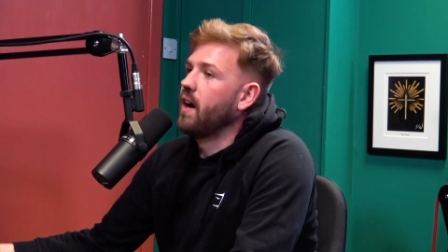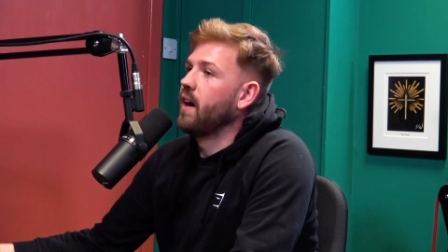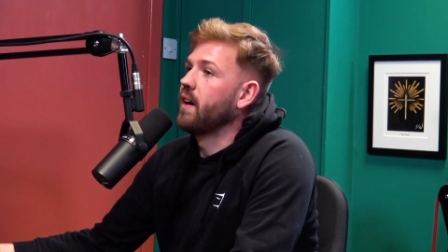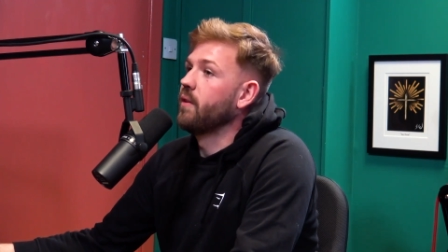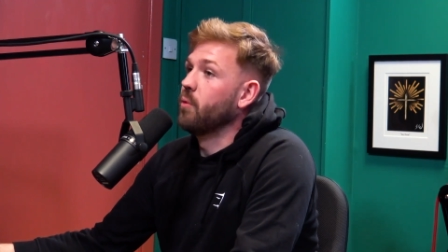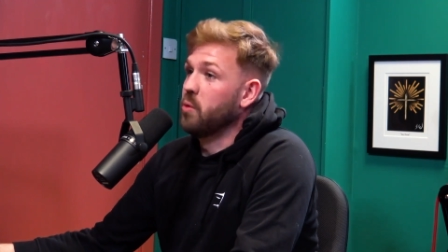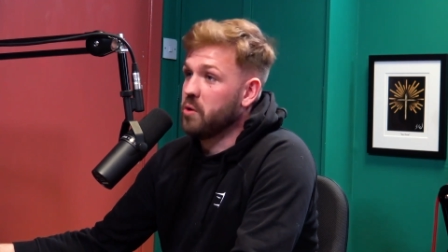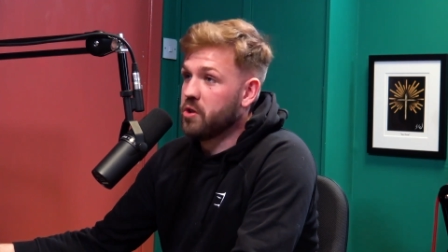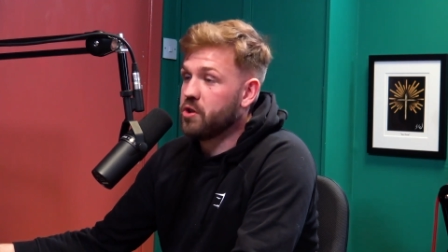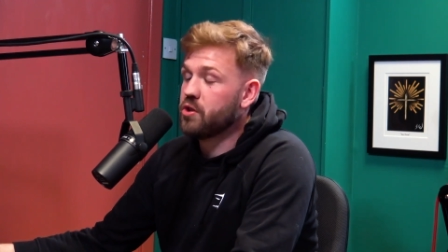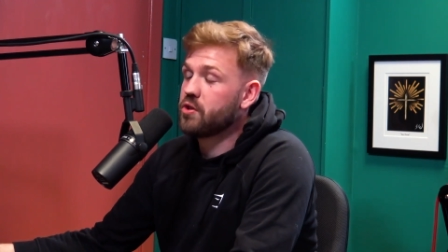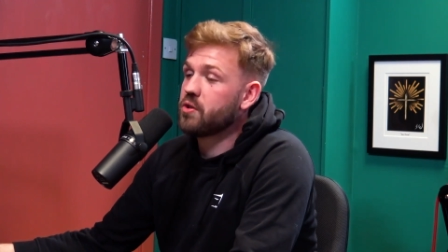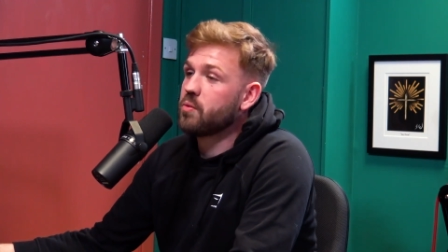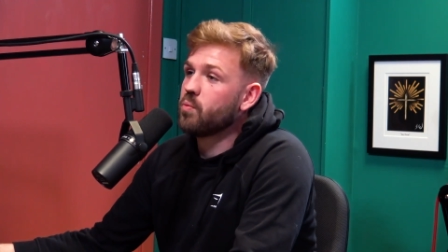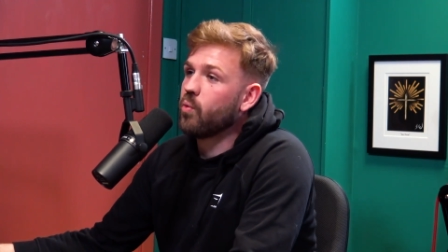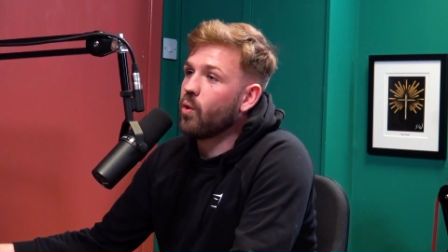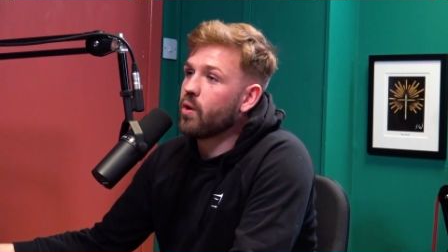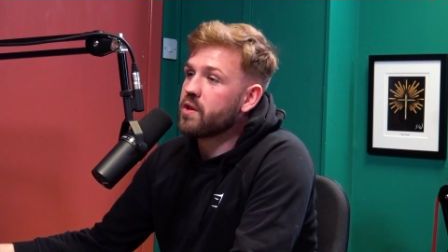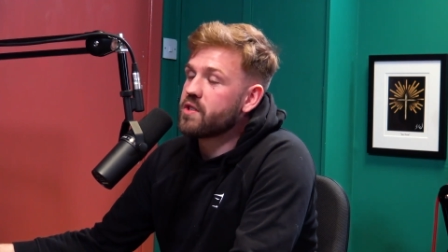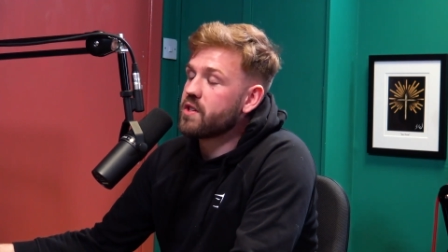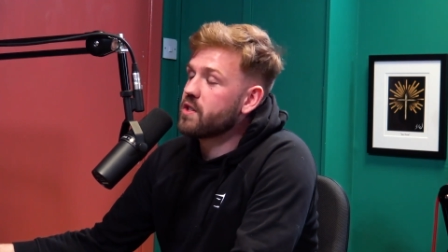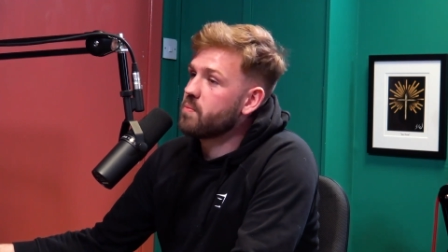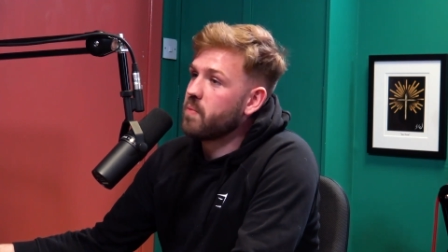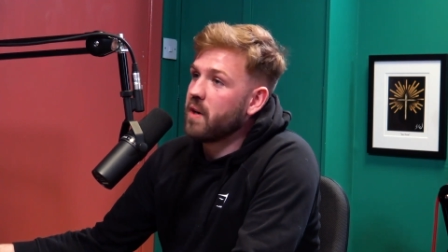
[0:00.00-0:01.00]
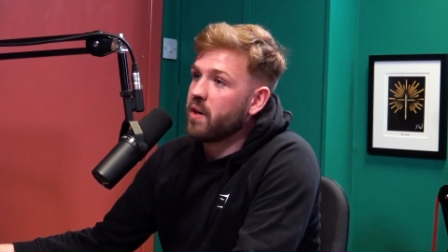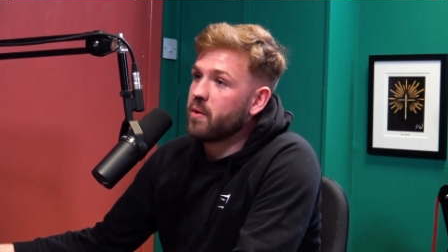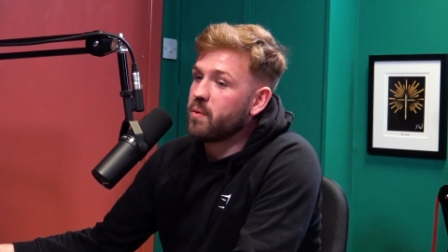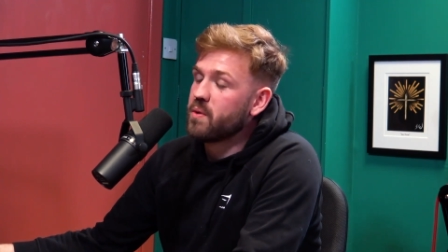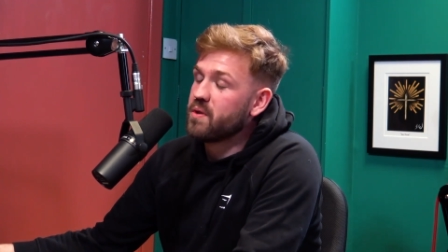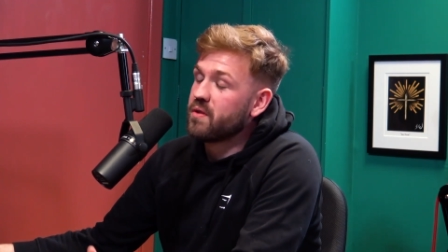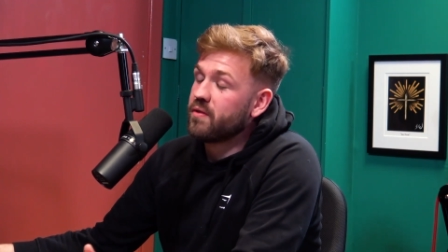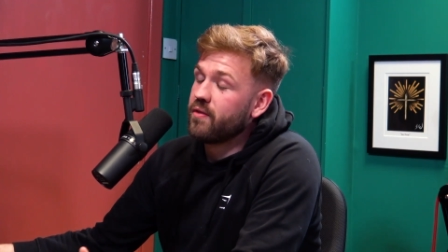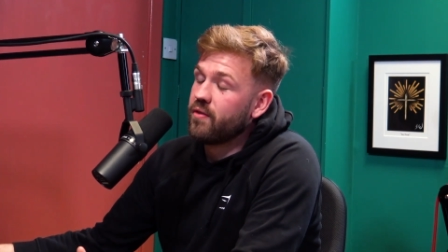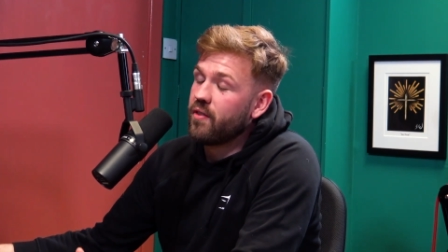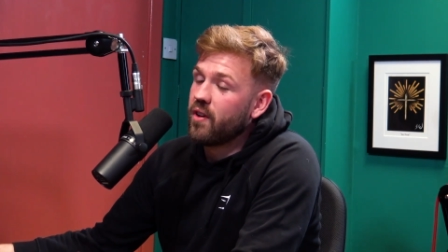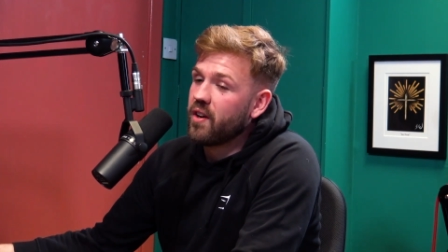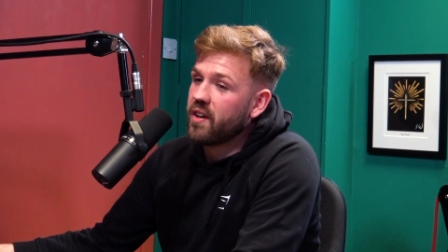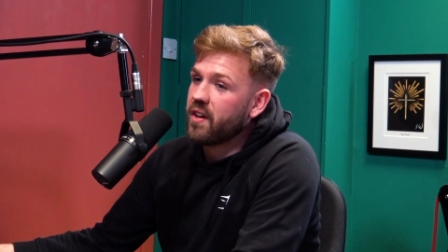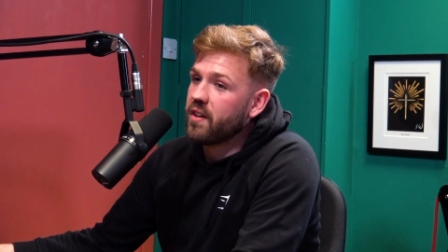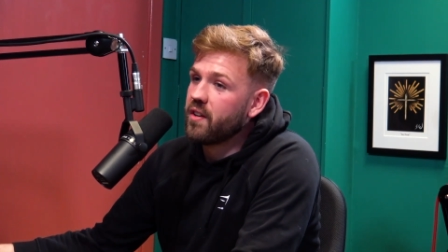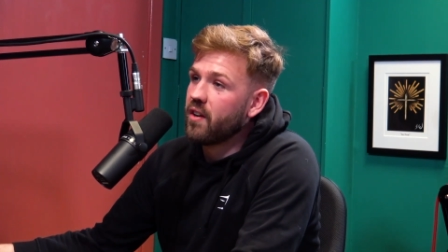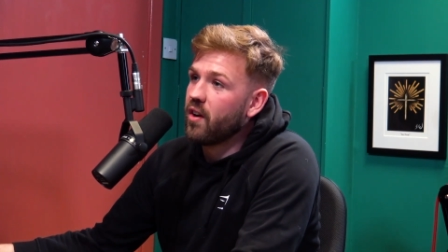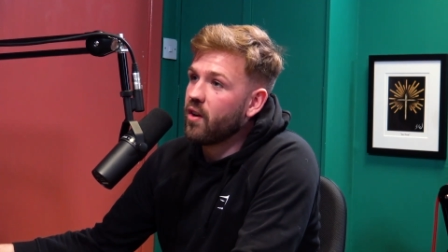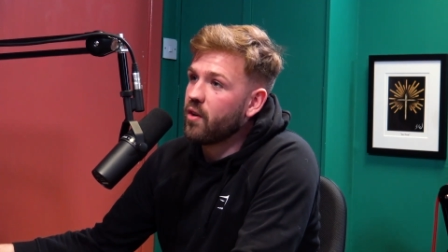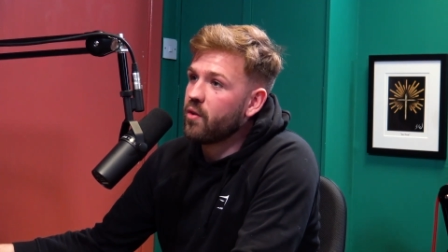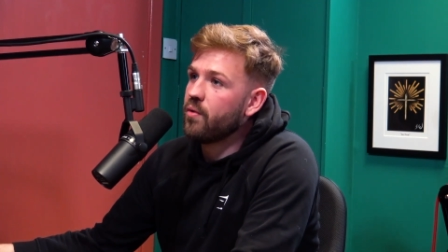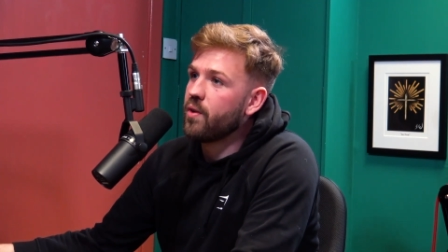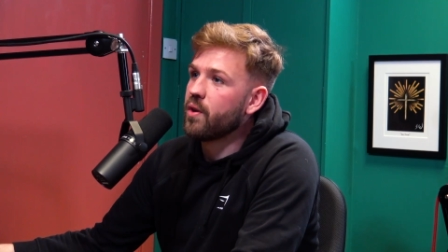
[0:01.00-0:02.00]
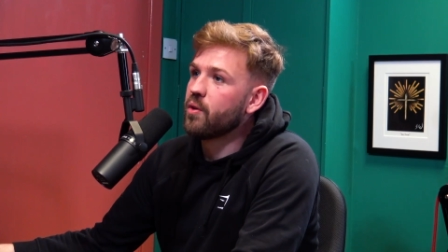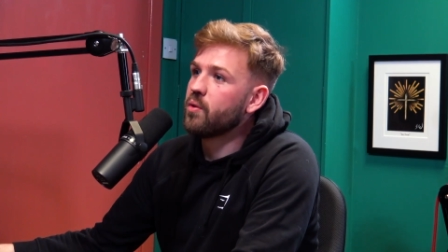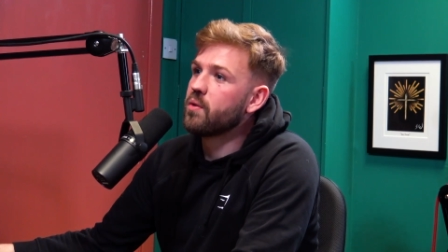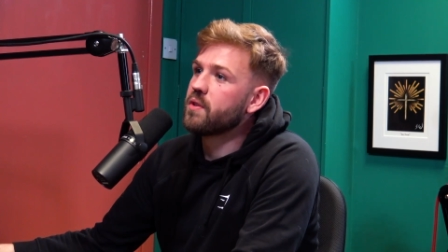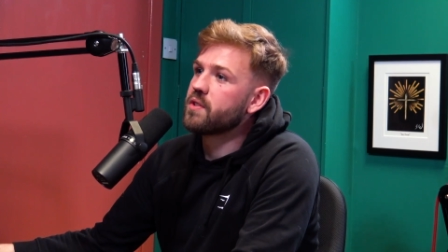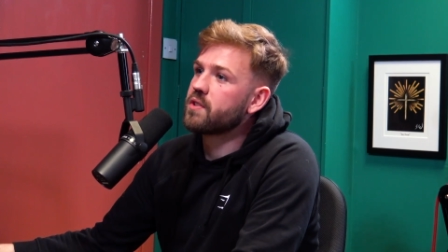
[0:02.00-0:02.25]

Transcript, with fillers: You should watch this by it was fucking unreal.